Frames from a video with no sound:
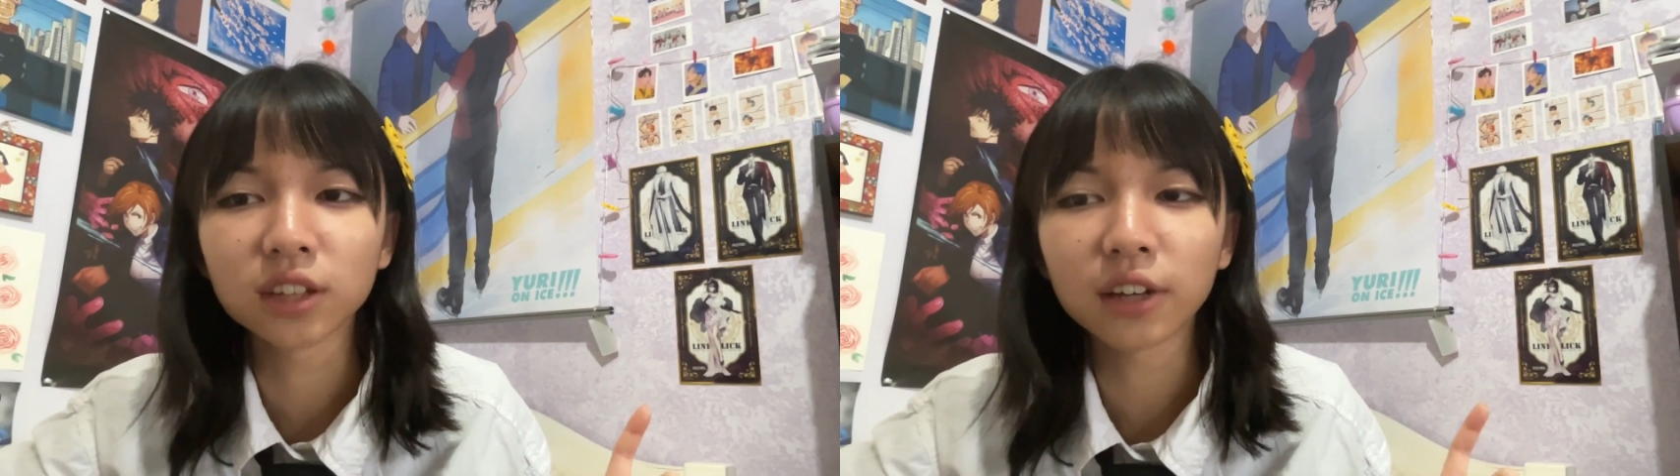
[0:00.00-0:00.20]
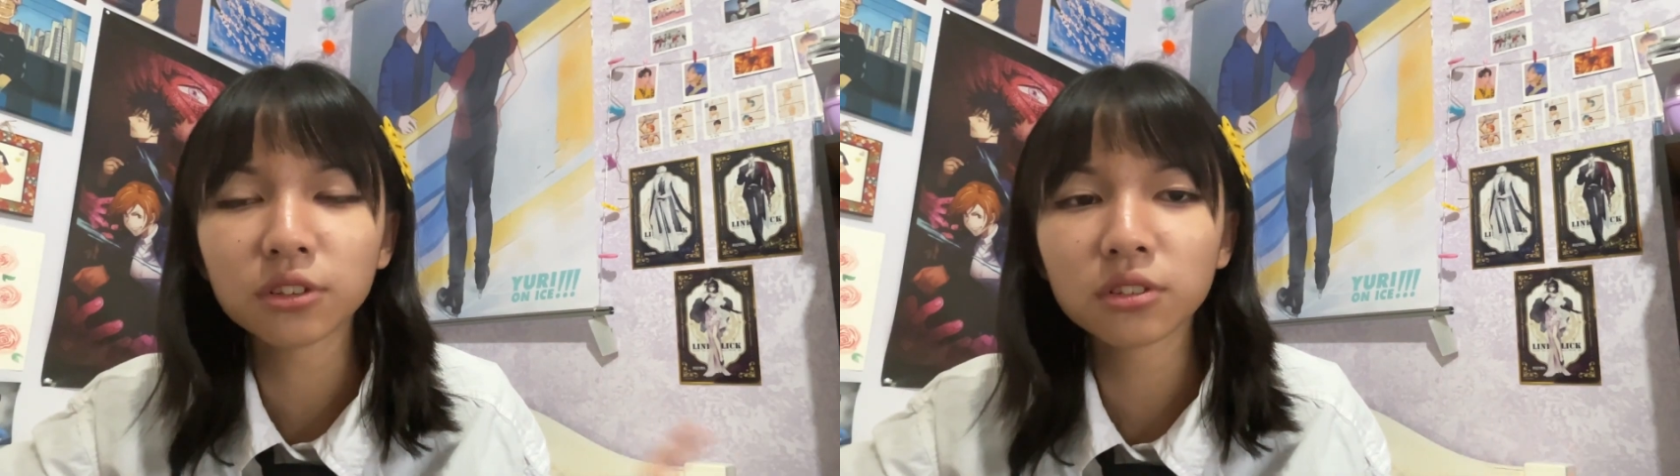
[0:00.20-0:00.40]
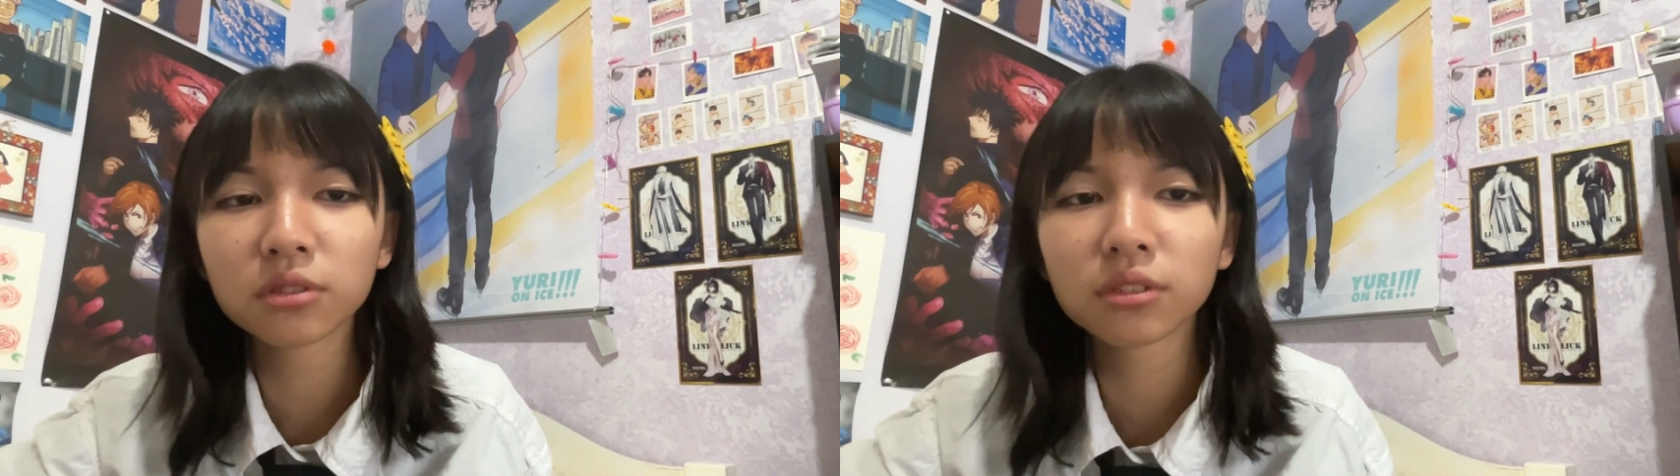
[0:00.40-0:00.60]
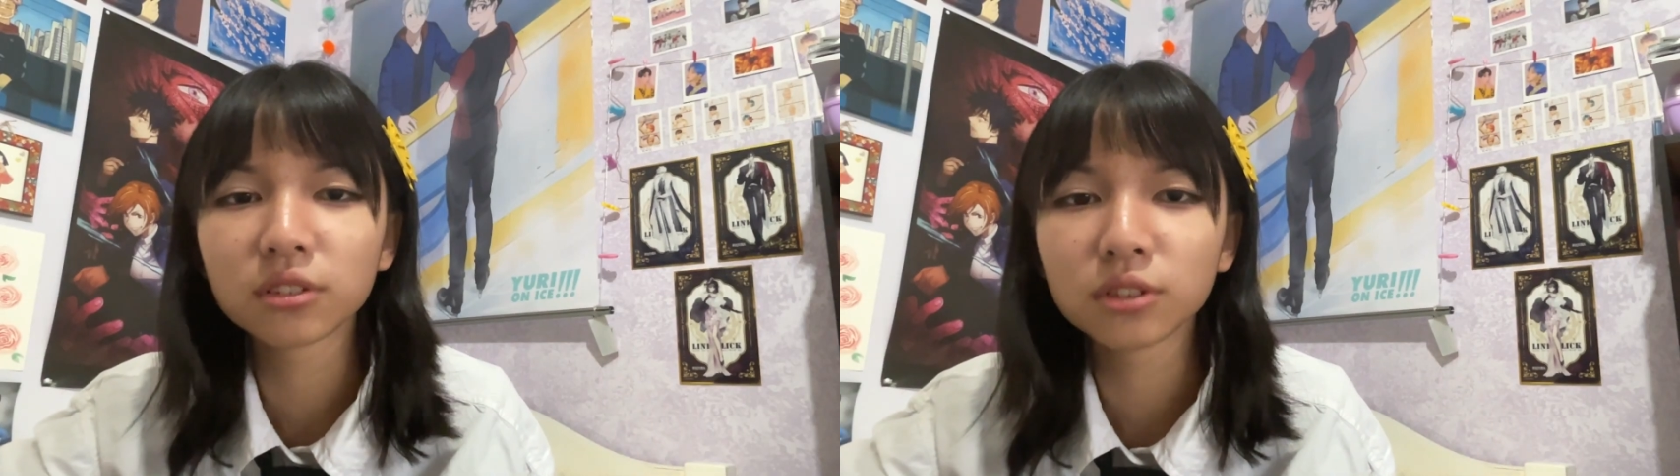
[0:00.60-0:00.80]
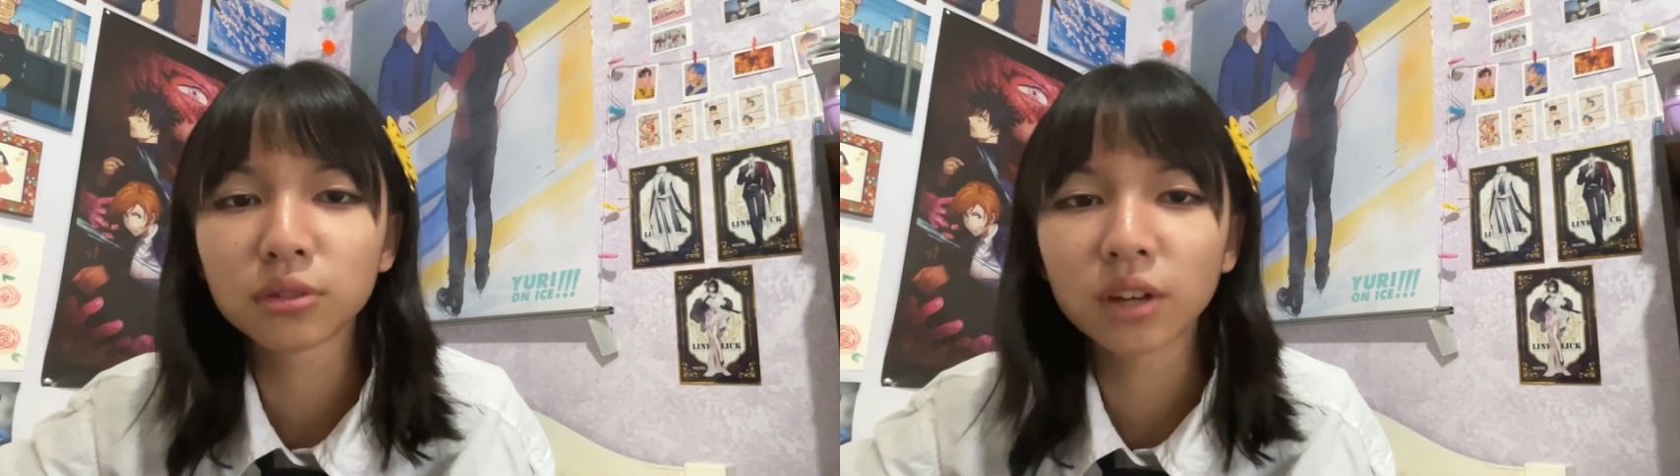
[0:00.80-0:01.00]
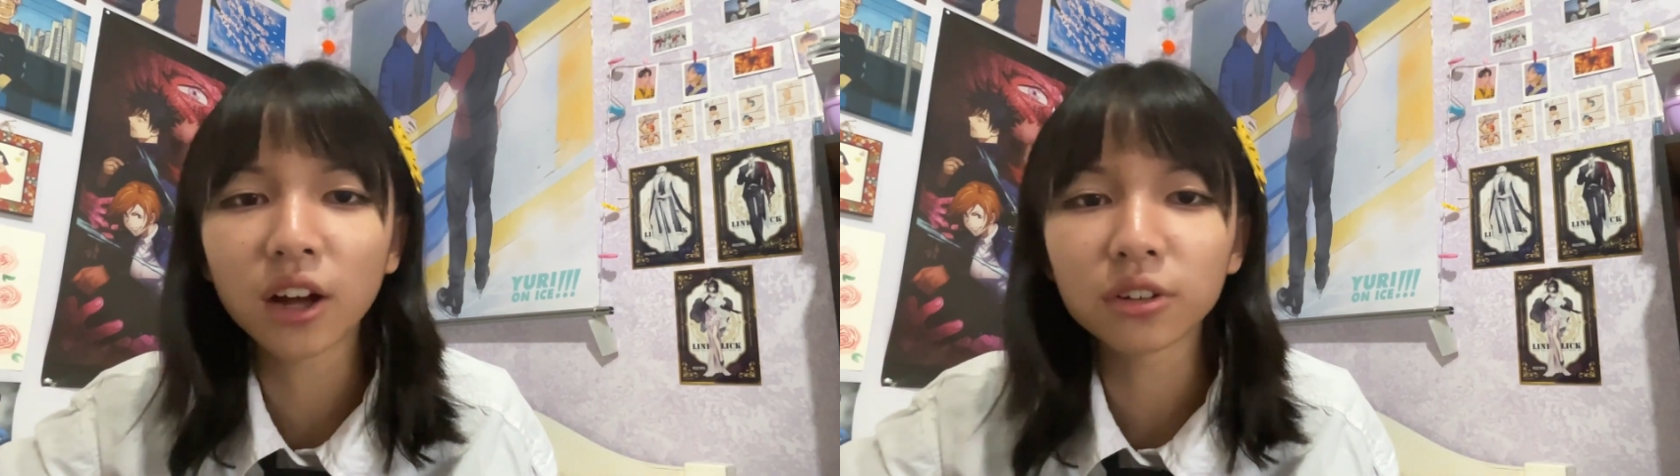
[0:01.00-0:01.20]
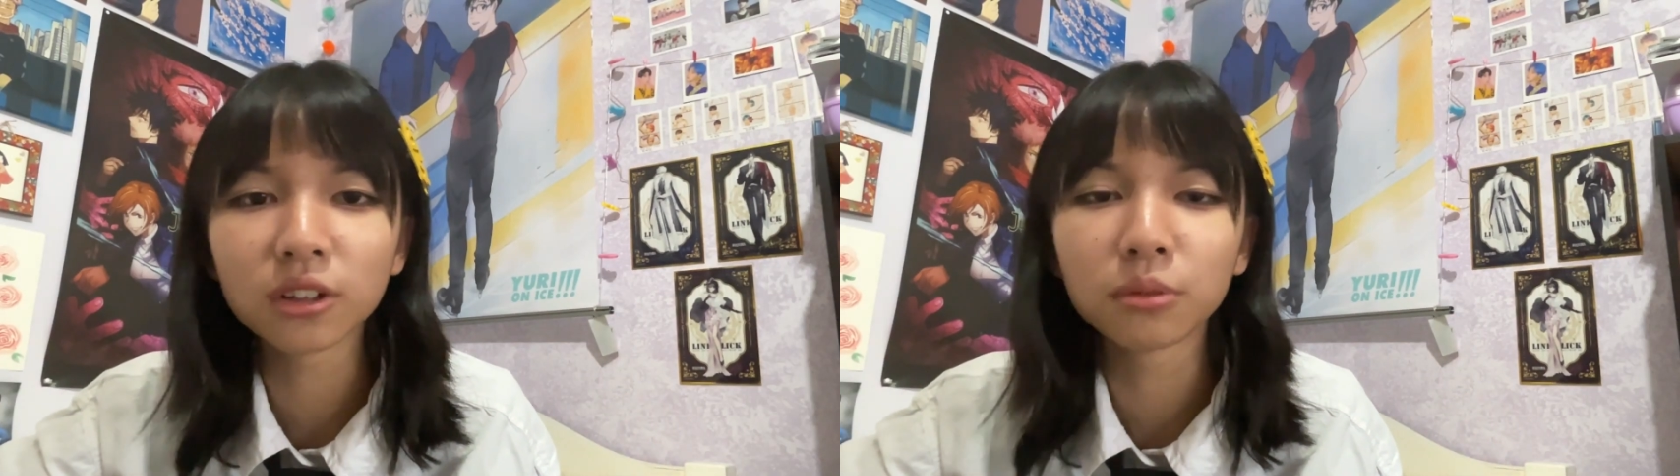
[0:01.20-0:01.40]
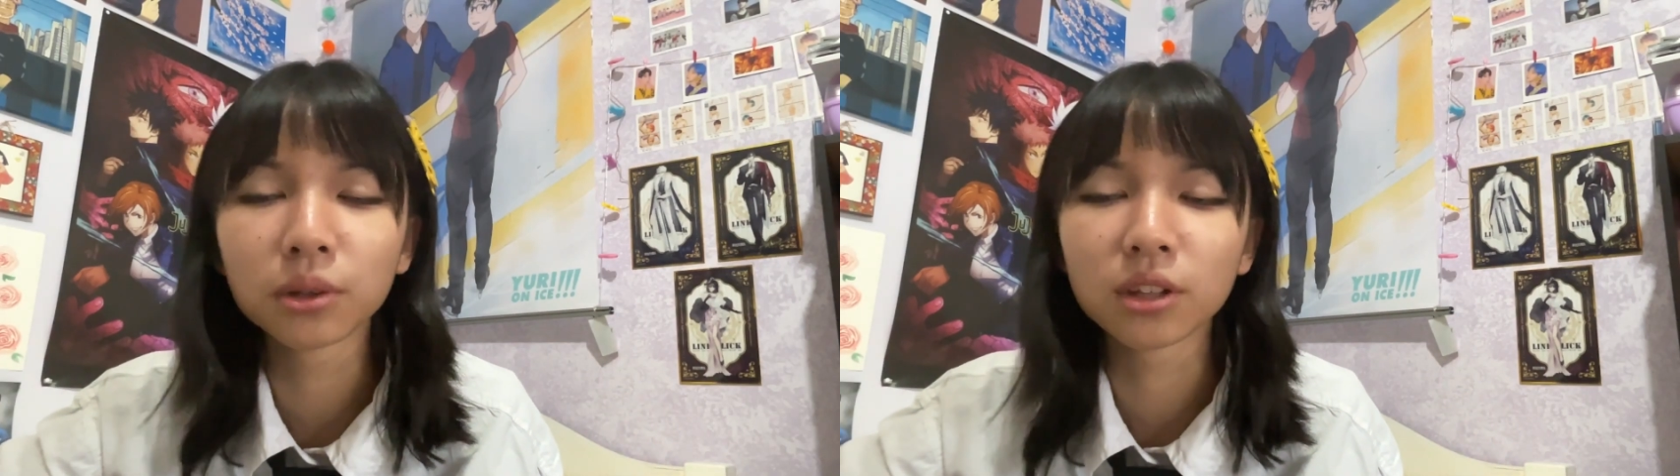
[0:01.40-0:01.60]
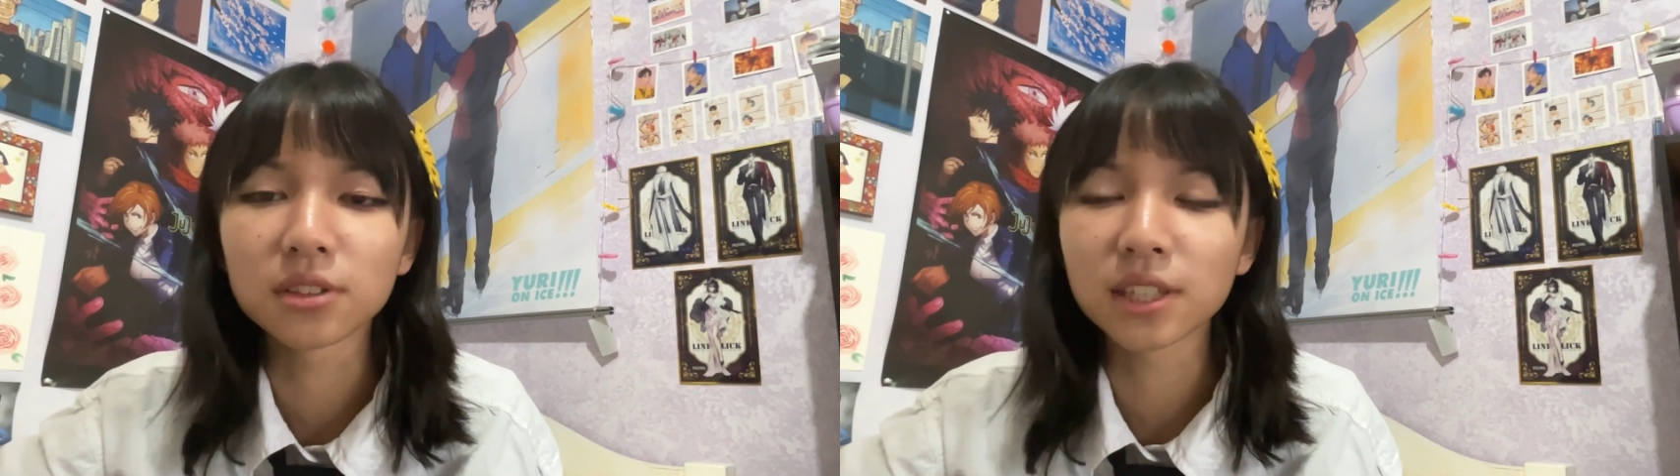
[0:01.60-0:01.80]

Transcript: How do you not know what the